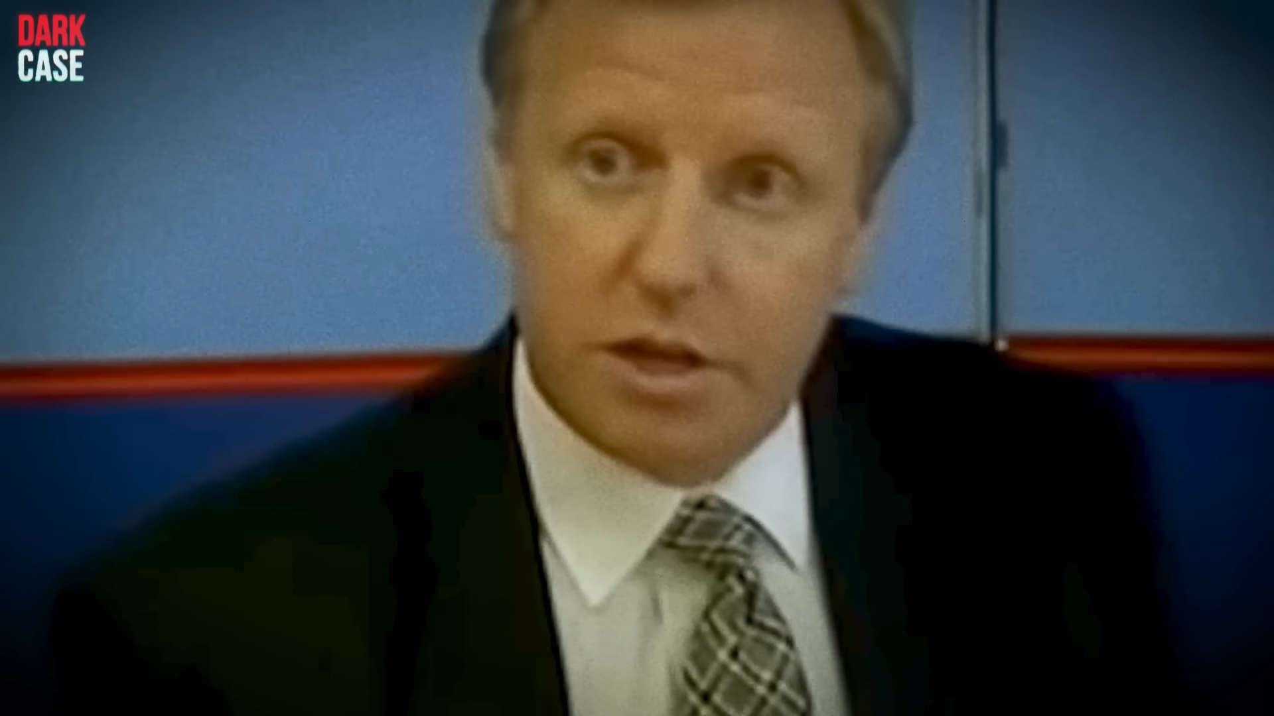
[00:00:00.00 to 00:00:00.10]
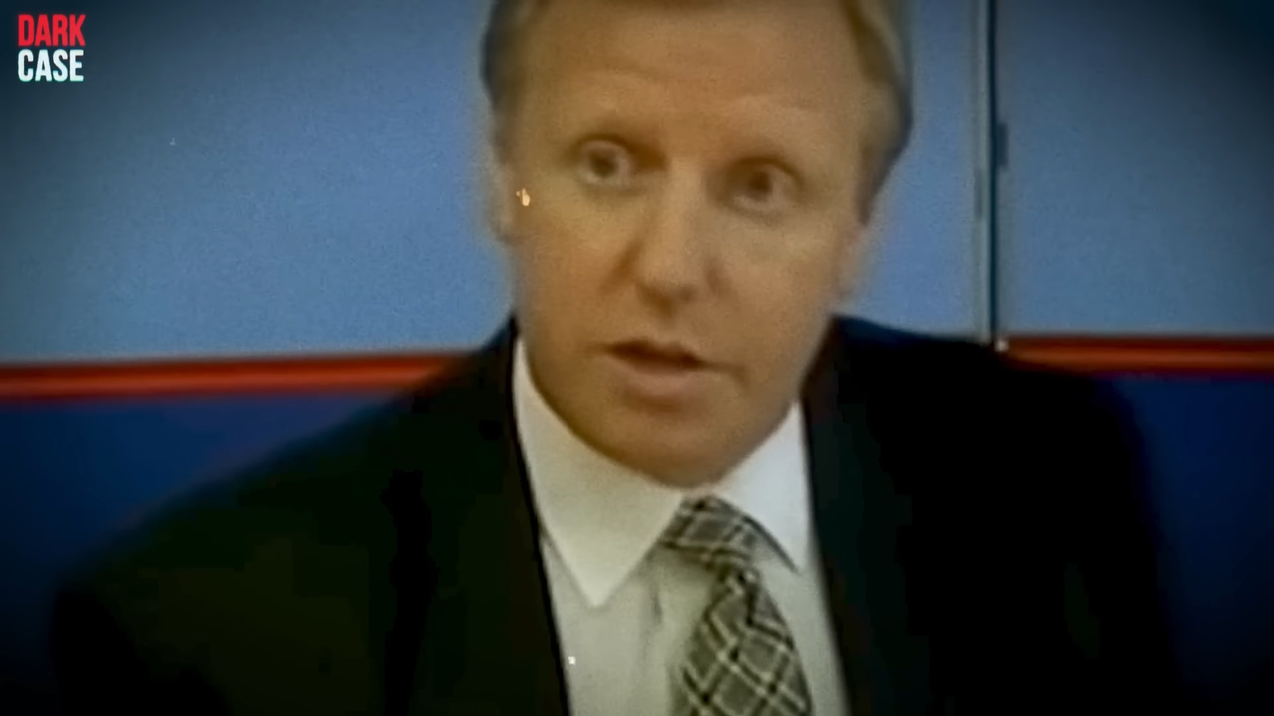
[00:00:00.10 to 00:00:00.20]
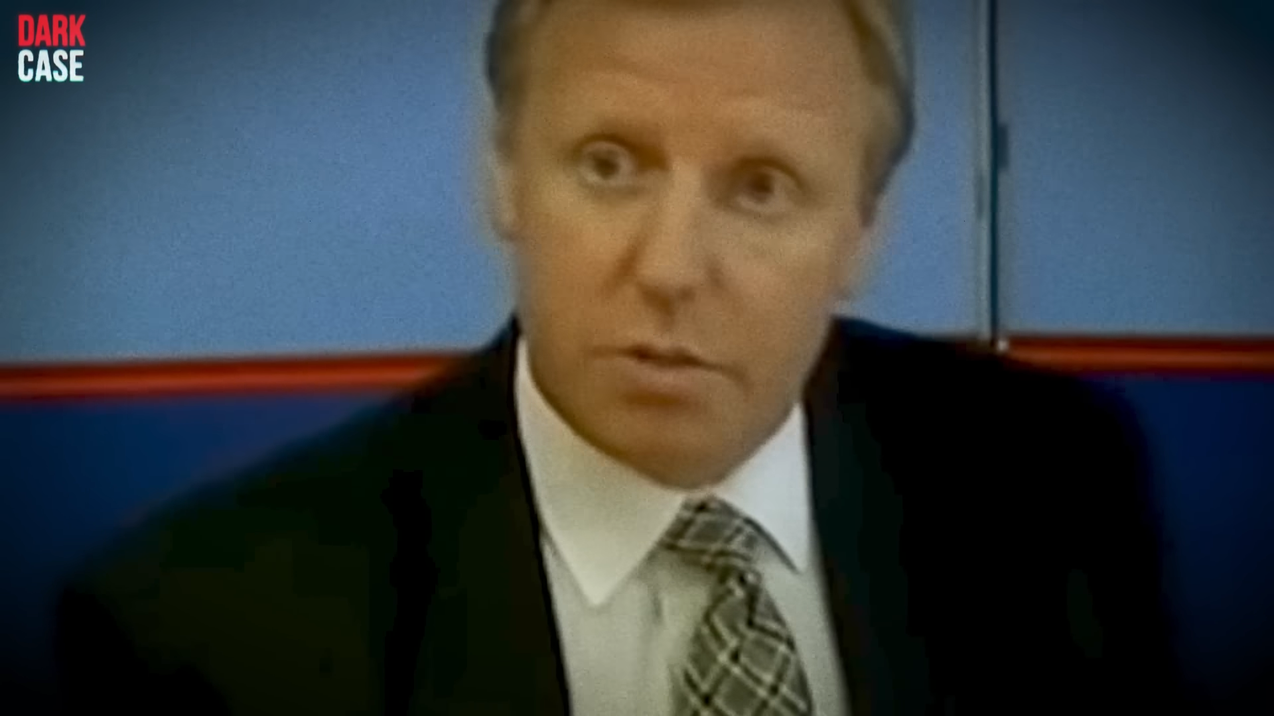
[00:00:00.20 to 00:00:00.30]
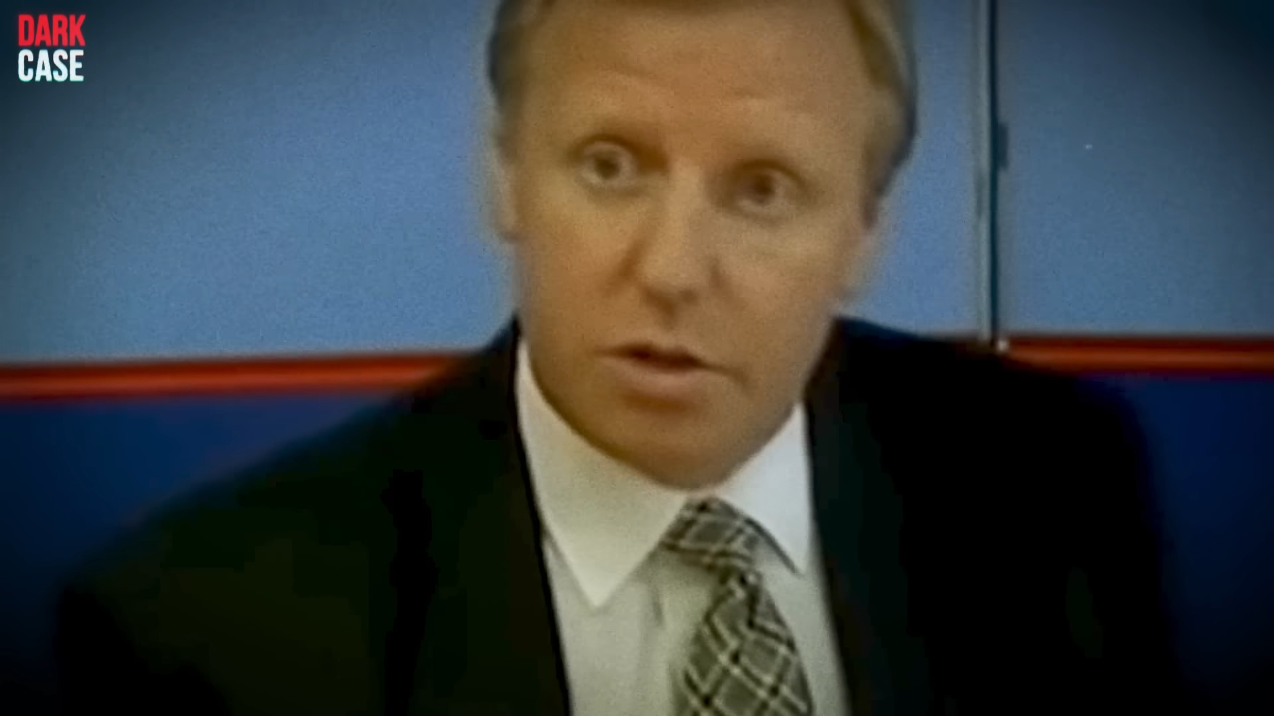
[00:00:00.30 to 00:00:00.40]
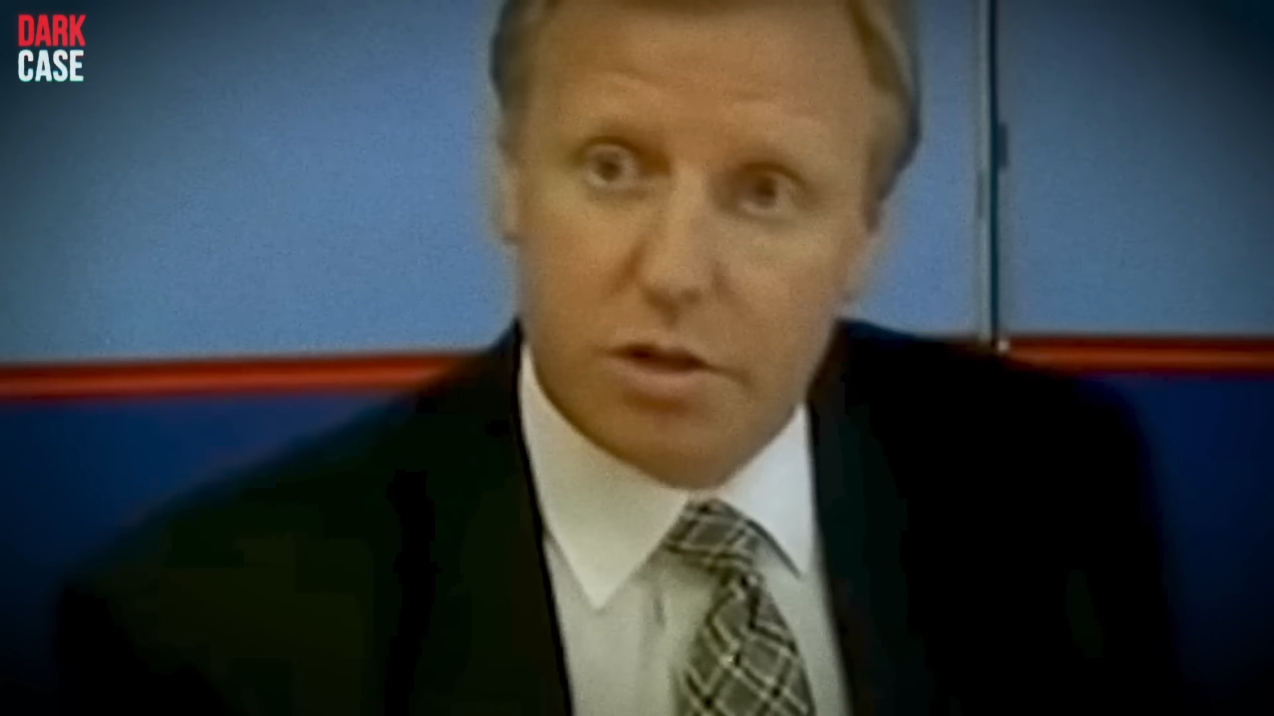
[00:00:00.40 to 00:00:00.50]

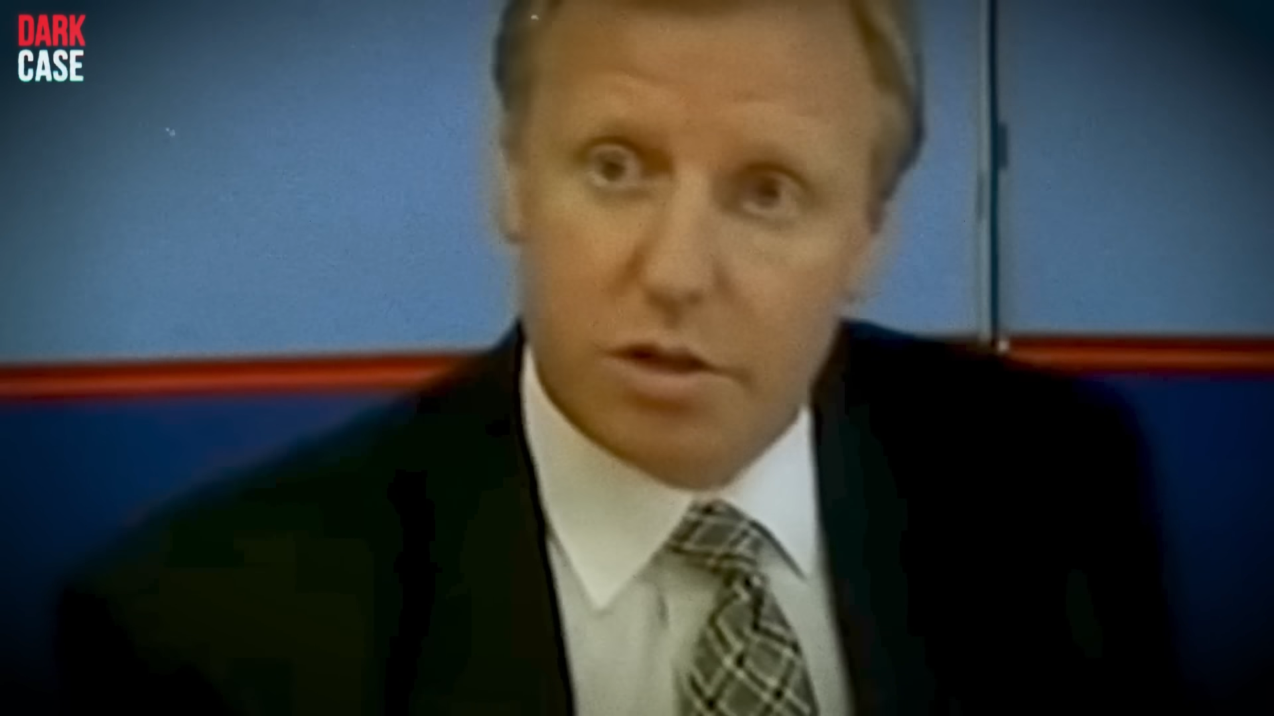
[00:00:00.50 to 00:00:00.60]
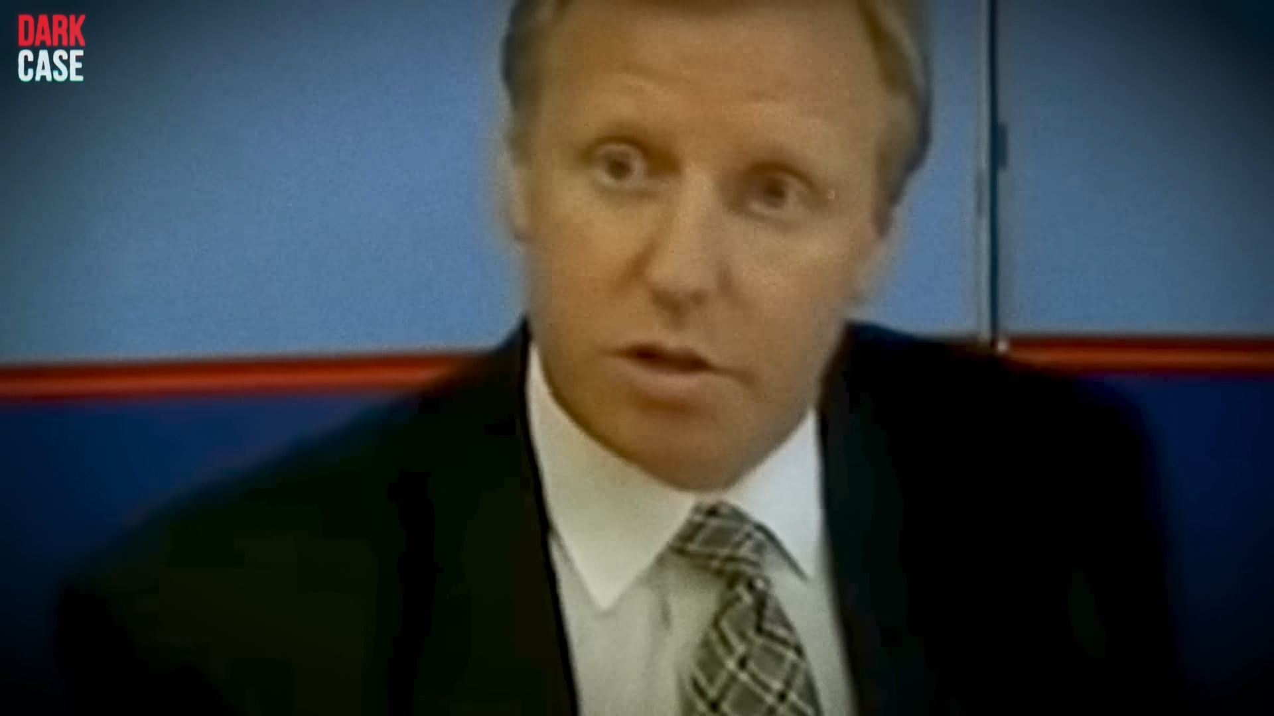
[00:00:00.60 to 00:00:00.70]
he wears